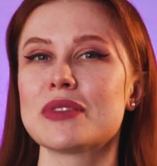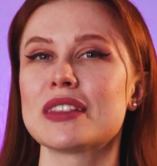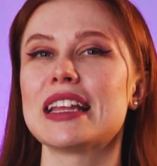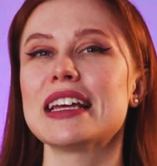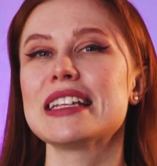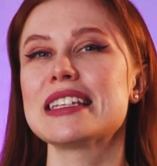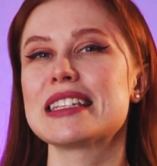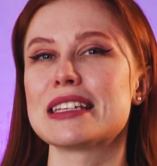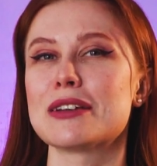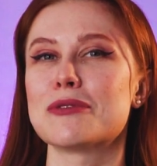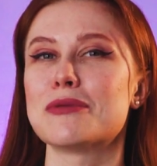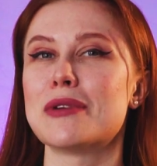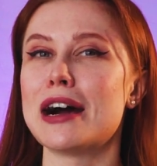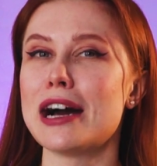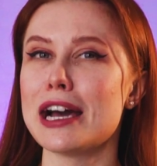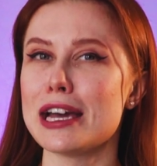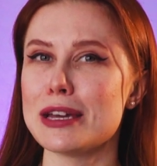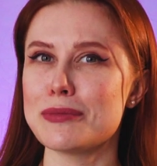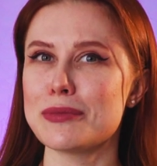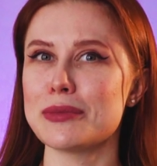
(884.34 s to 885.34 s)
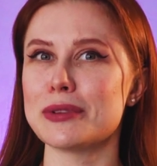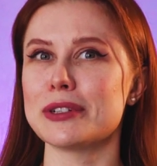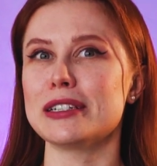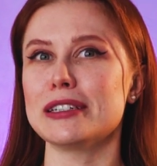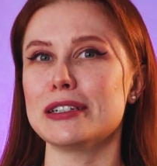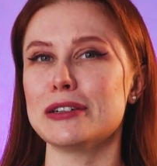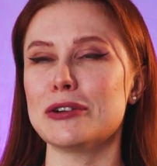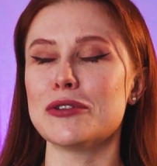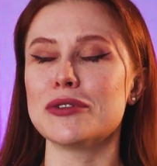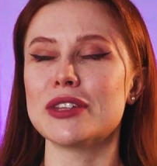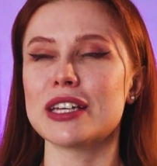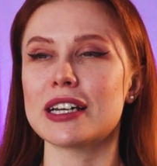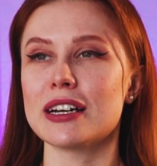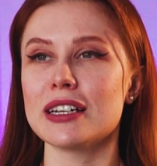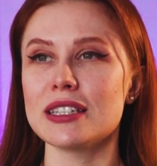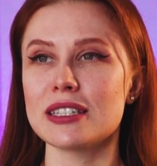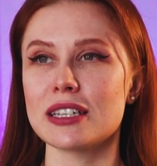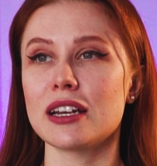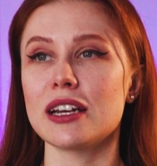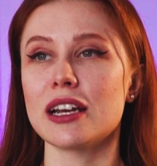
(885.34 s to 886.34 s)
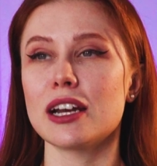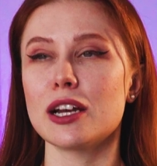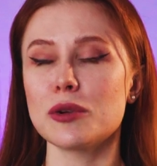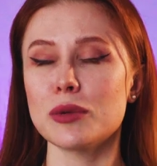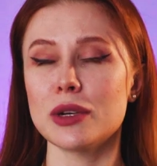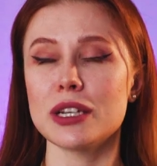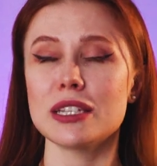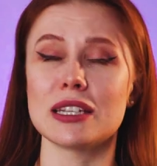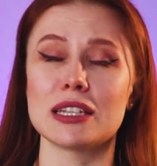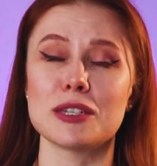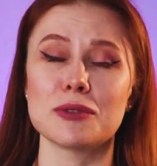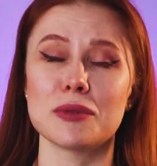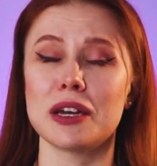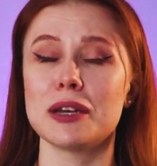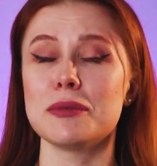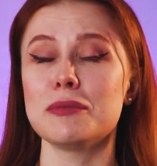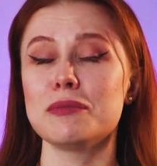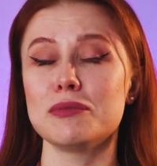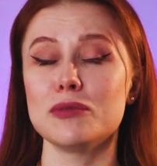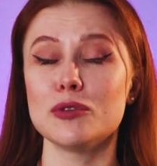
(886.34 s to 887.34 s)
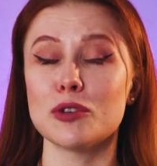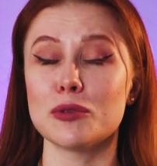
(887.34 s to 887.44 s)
That's the vibe of the Qatar Airways. That's why